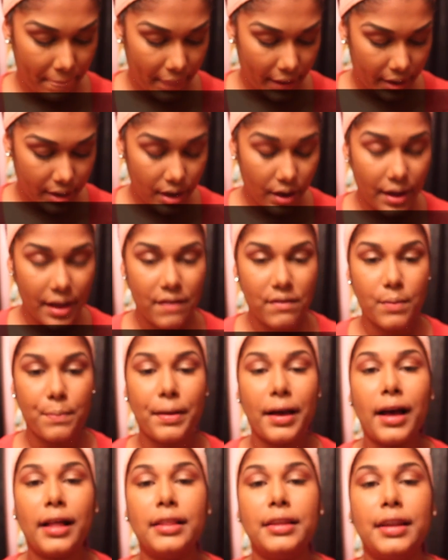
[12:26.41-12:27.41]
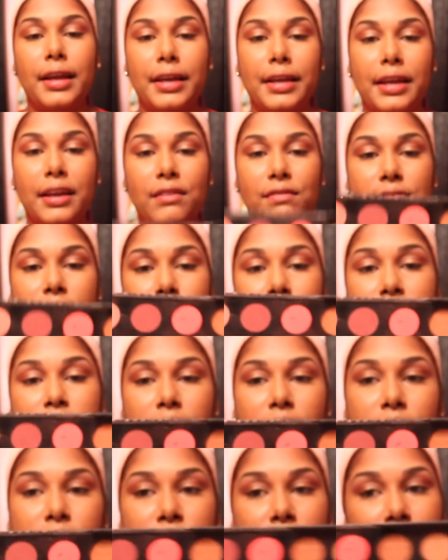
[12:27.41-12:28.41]
And now I have a palette again from
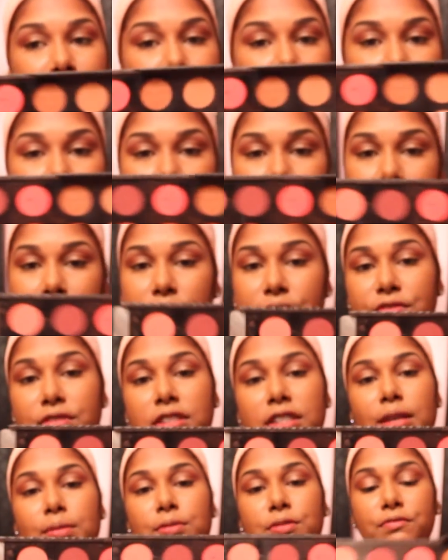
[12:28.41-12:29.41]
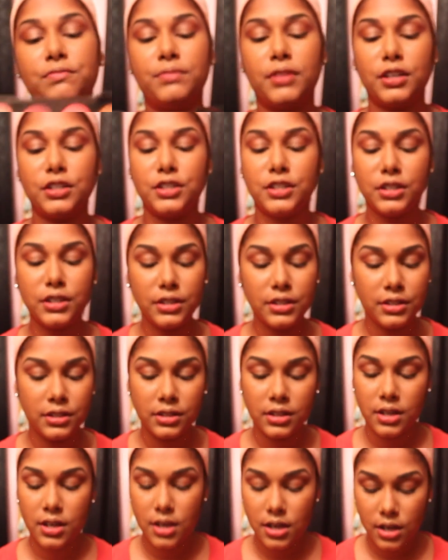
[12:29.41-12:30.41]
Sasha with the different types of blushes.
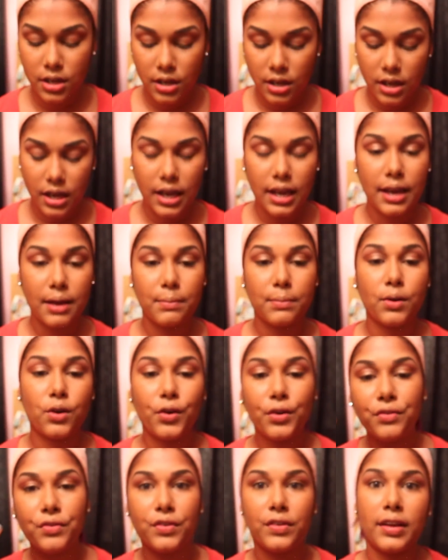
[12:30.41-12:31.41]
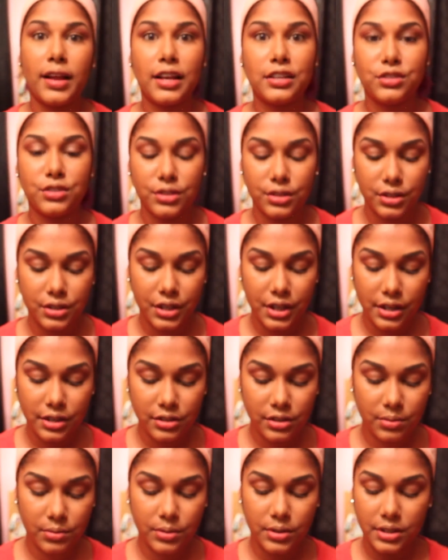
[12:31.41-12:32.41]
I'm going for a natural look here,
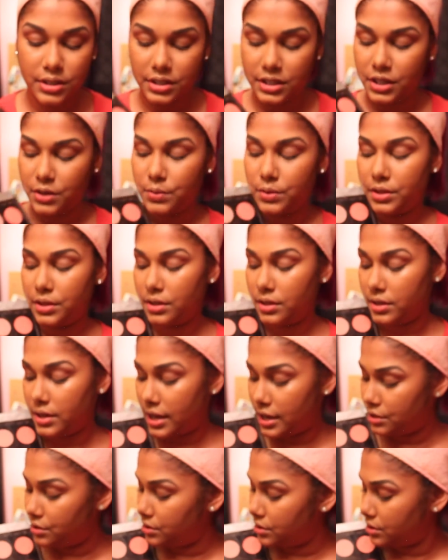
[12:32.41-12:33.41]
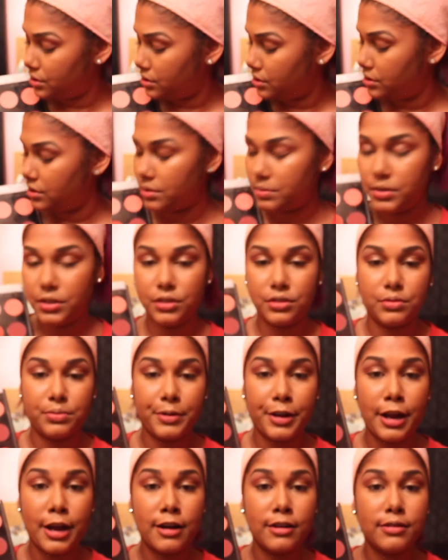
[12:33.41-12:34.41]
so I'm gonna stick with the natural. So I'm gonna use
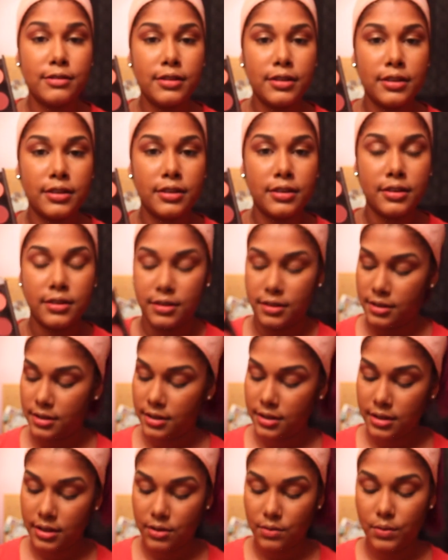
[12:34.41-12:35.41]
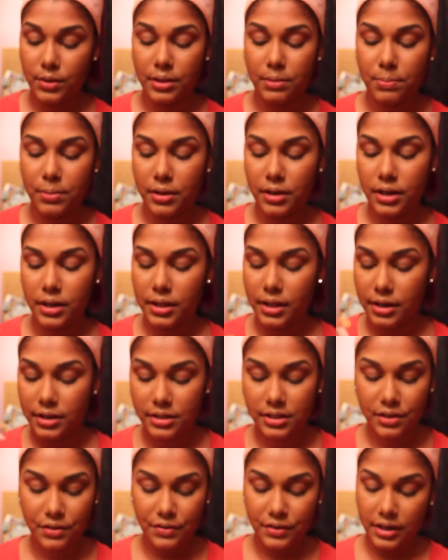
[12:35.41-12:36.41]
brown. But
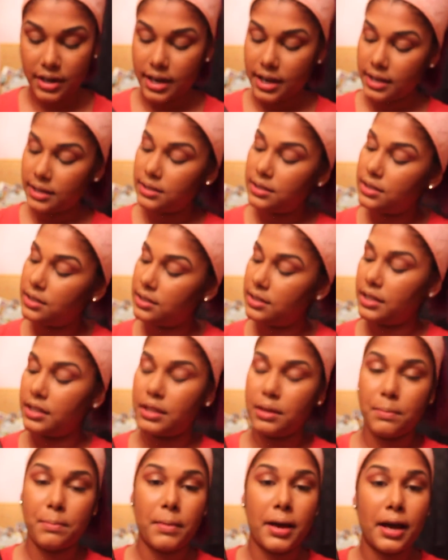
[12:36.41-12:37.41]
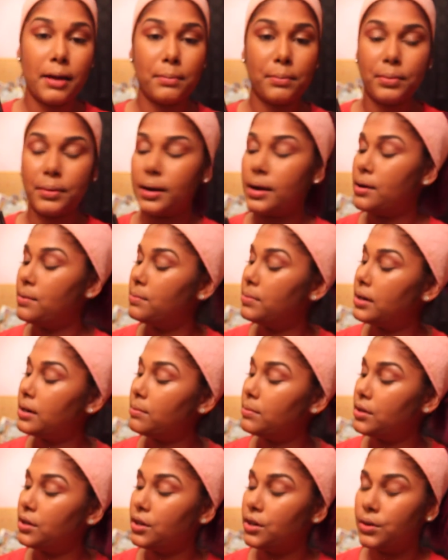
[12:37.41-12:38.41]
there's different kinds. There's like the matte brown, but
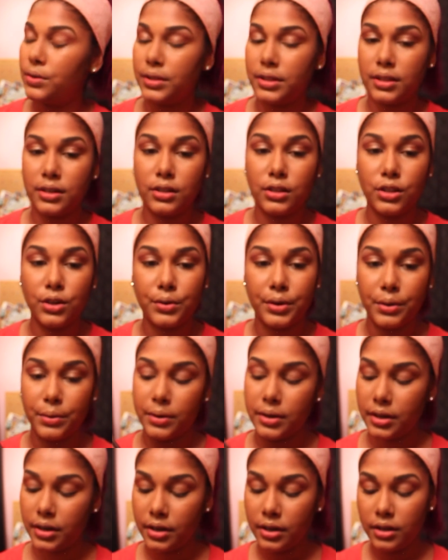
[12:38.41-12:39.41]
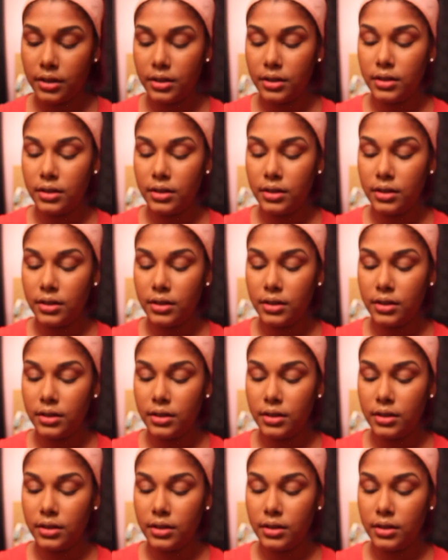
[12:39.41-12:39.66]
I'm gonna go with the glowy one